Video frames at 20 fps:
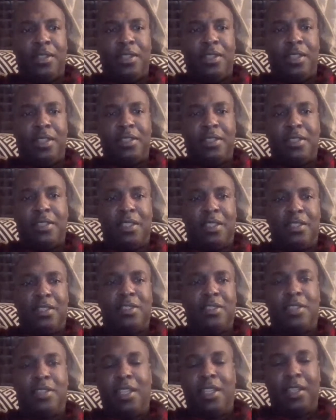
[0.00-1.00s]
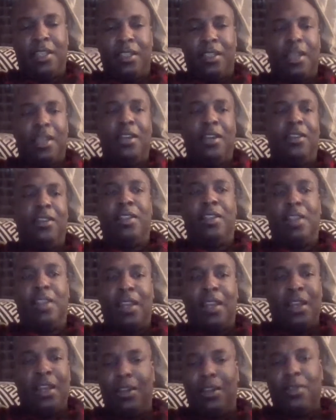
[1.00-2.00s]
instead of just taking it down. And then
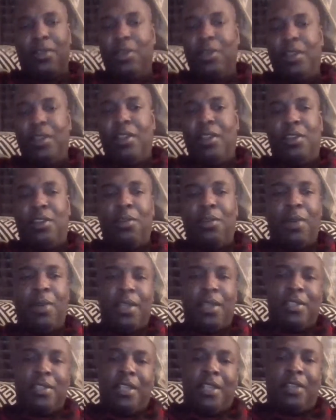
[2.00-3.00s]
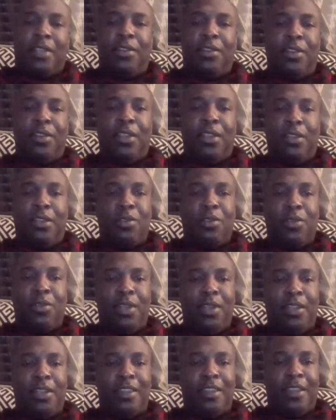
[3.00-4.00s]
now nobody's not going to know
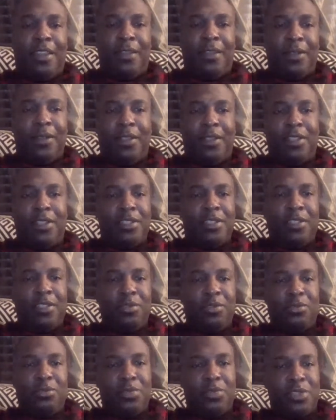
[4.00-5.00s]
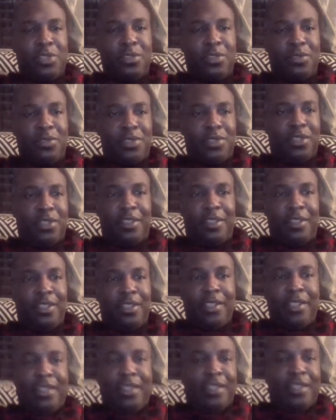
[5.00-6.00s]
anything unless they do research, and
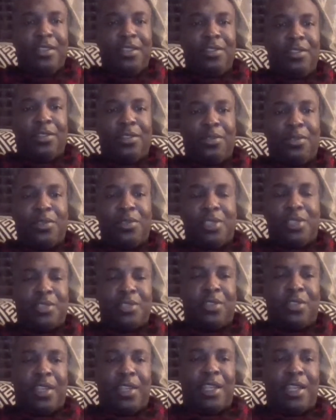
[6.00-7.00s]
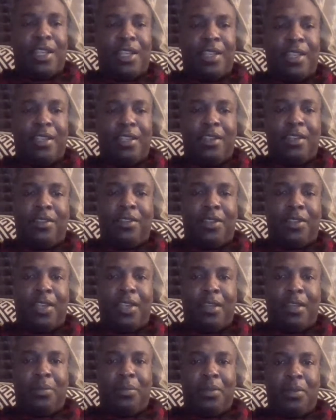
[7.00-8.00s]
we're just going to act like it never
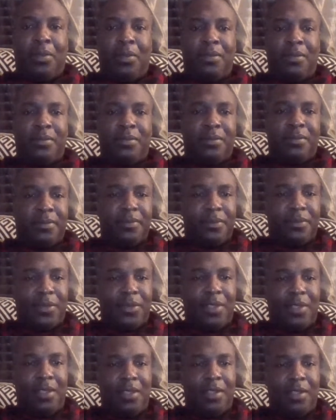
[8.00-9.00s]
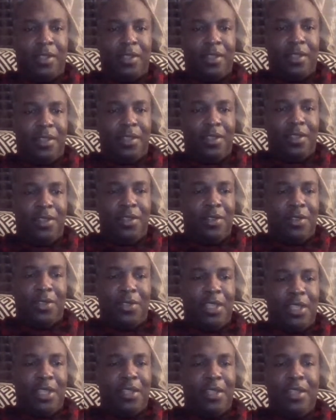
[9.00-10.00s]
happened. You
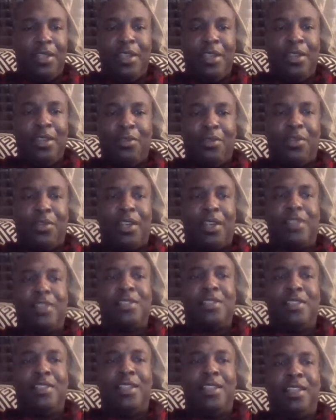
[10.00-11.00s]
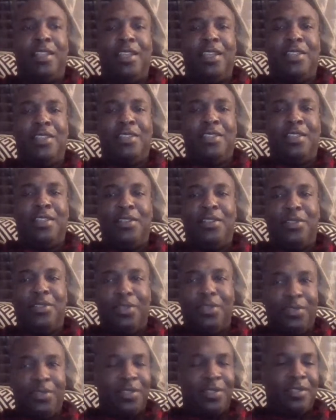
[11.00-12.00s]
don't get reconciliation.
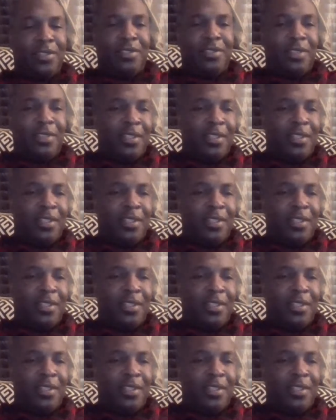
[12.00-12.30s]
It's